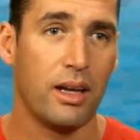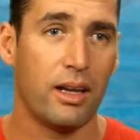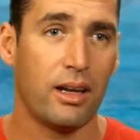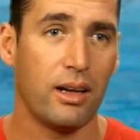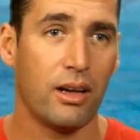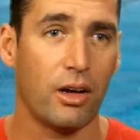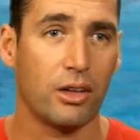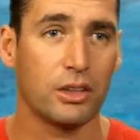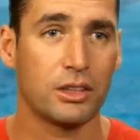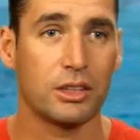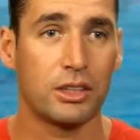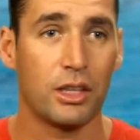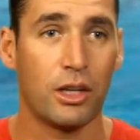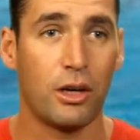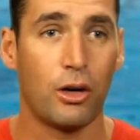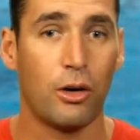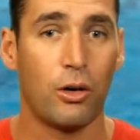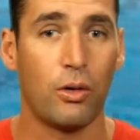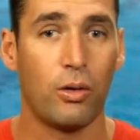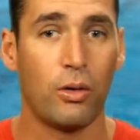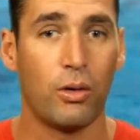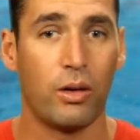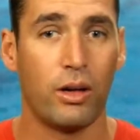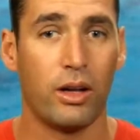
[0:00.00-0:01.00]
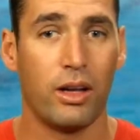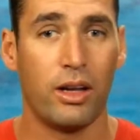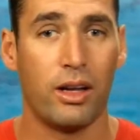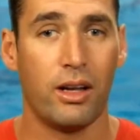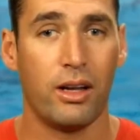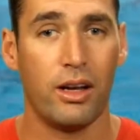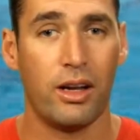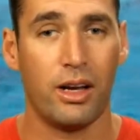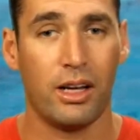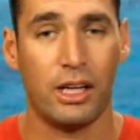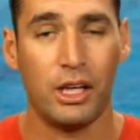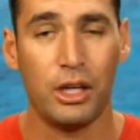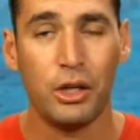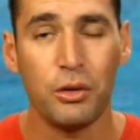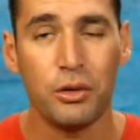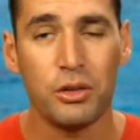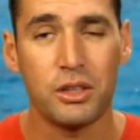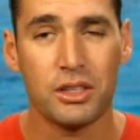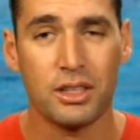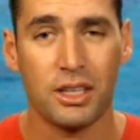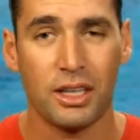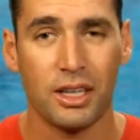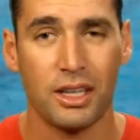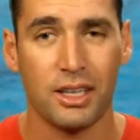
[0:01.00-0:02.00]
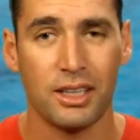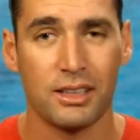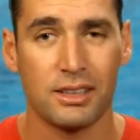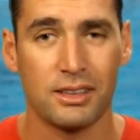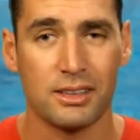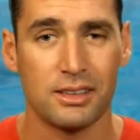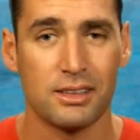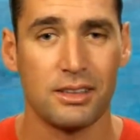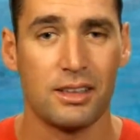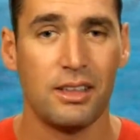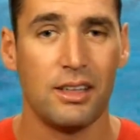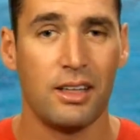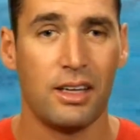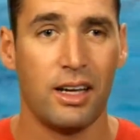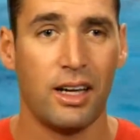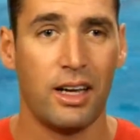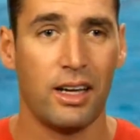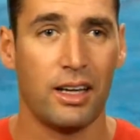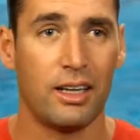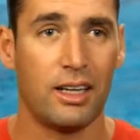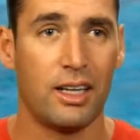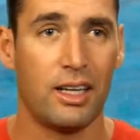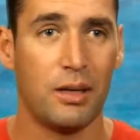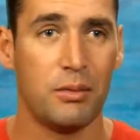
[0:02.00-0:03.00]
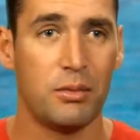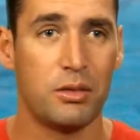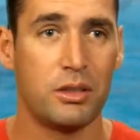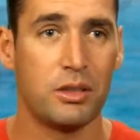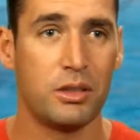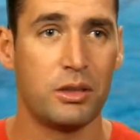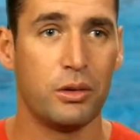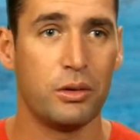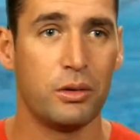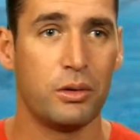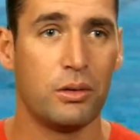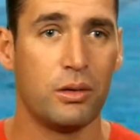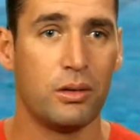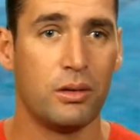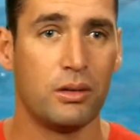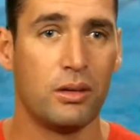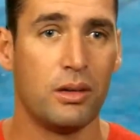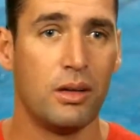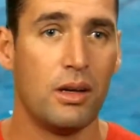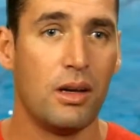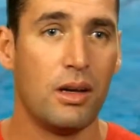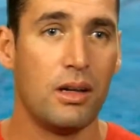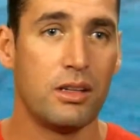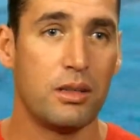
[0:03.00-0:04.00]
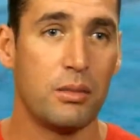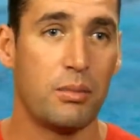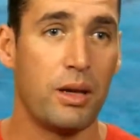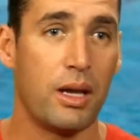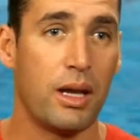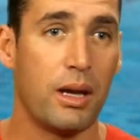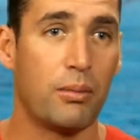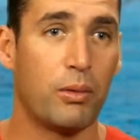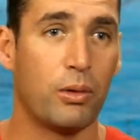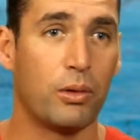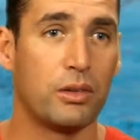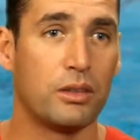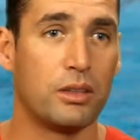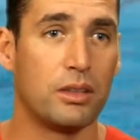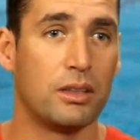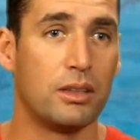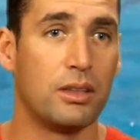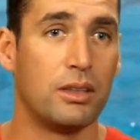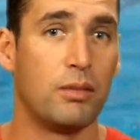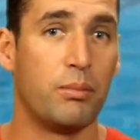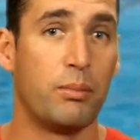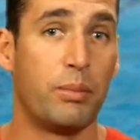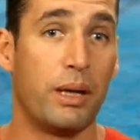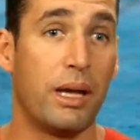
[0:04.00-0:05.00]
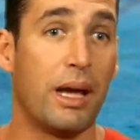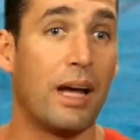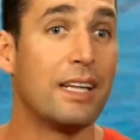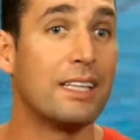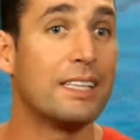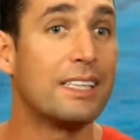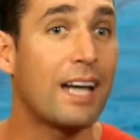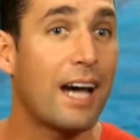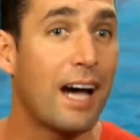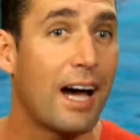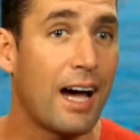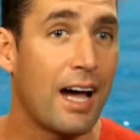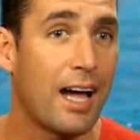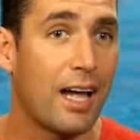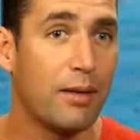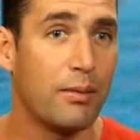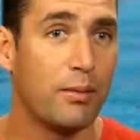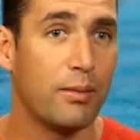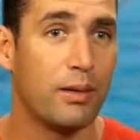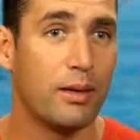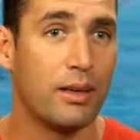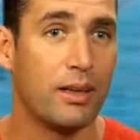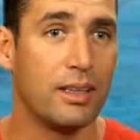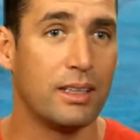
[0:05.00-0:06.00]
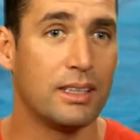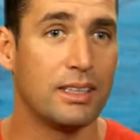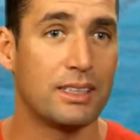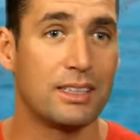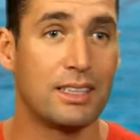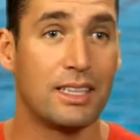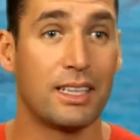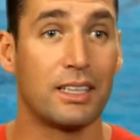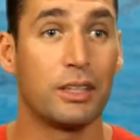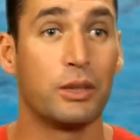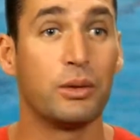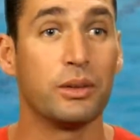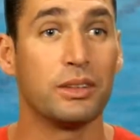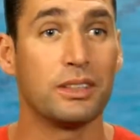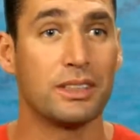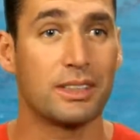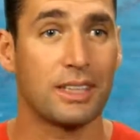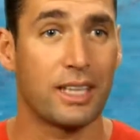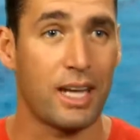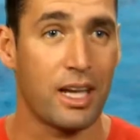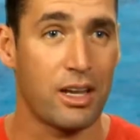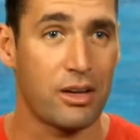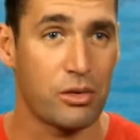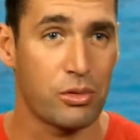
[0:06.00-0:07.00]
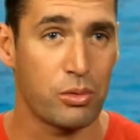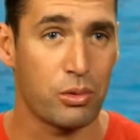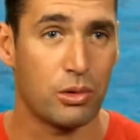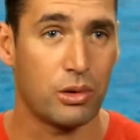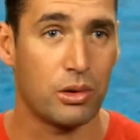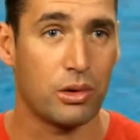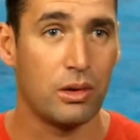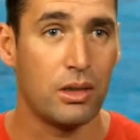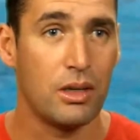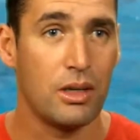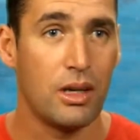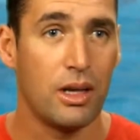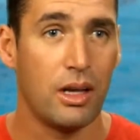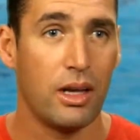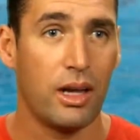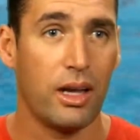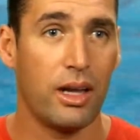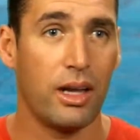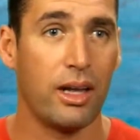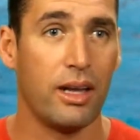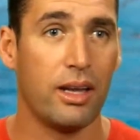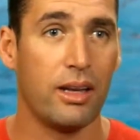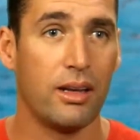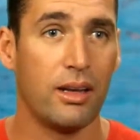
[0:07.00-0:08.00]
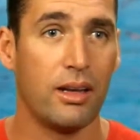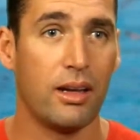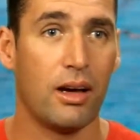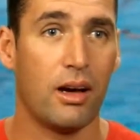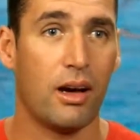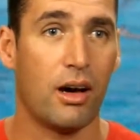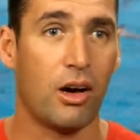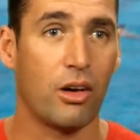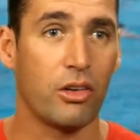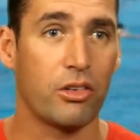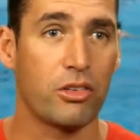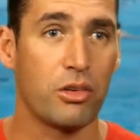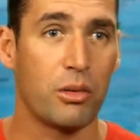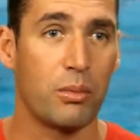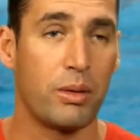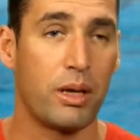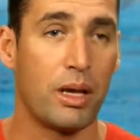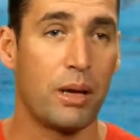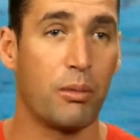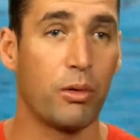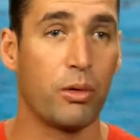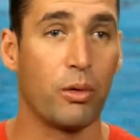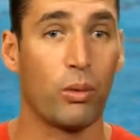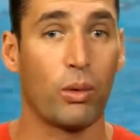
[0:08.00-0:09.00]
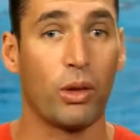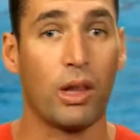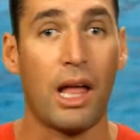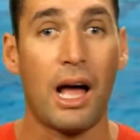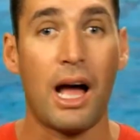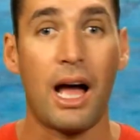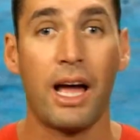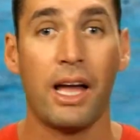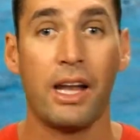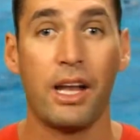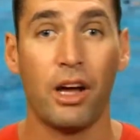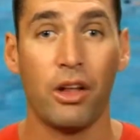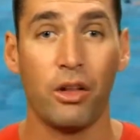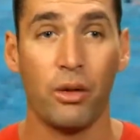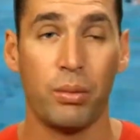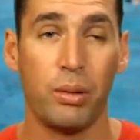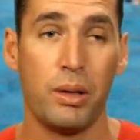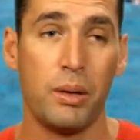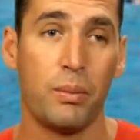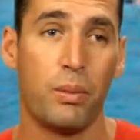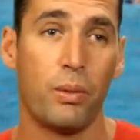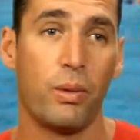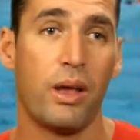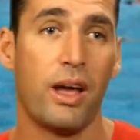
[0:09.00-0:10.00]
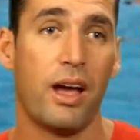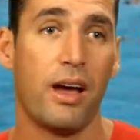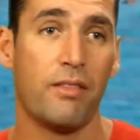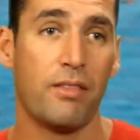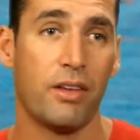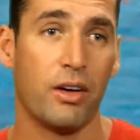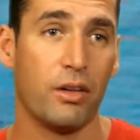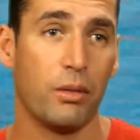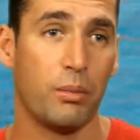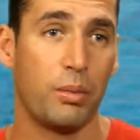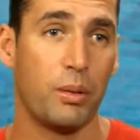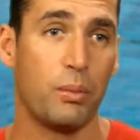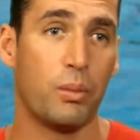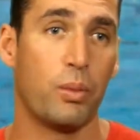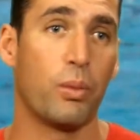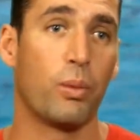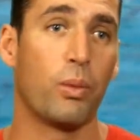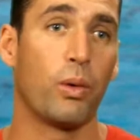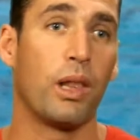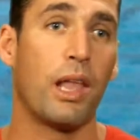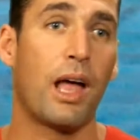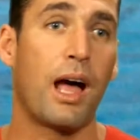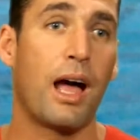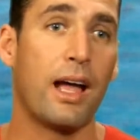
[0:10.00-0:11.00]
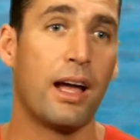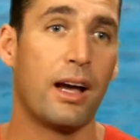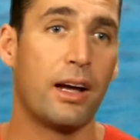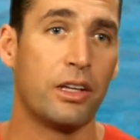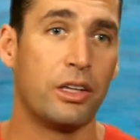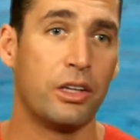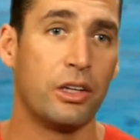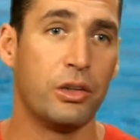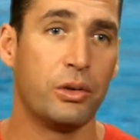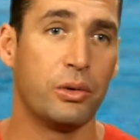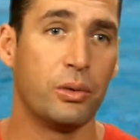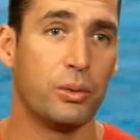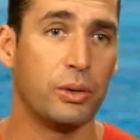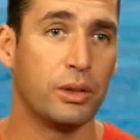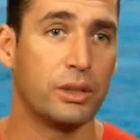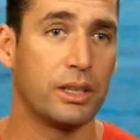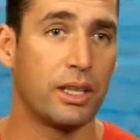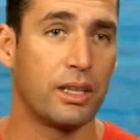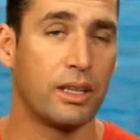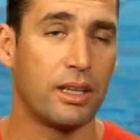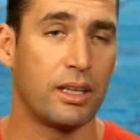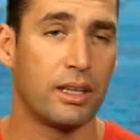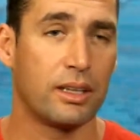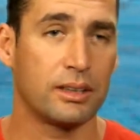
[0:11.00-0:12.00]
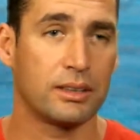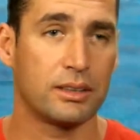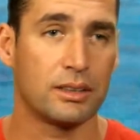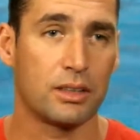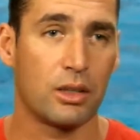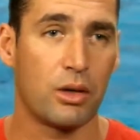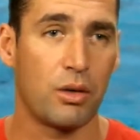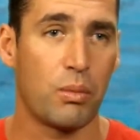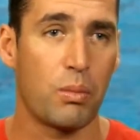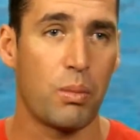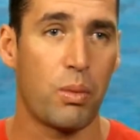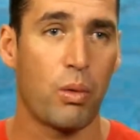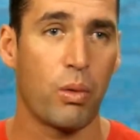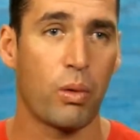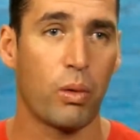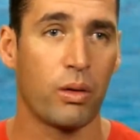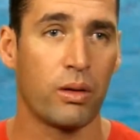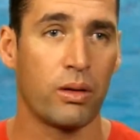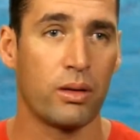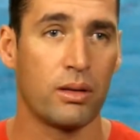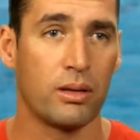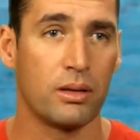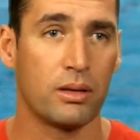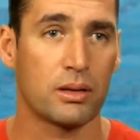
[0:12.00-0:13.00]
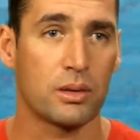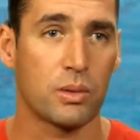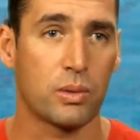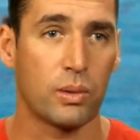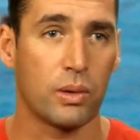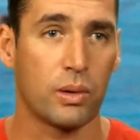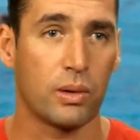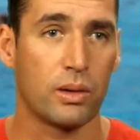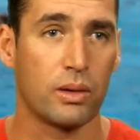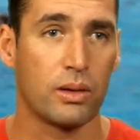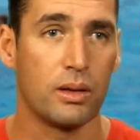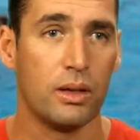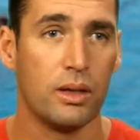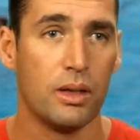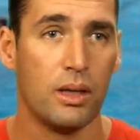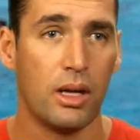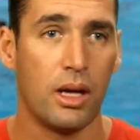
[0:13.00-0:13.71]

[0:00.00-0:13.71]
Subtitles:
And also a huge thing is it keeps you to be able to be on time and stick to a schedule and also be able to rely on other people and have other people rely on you, which I think is so important in this world.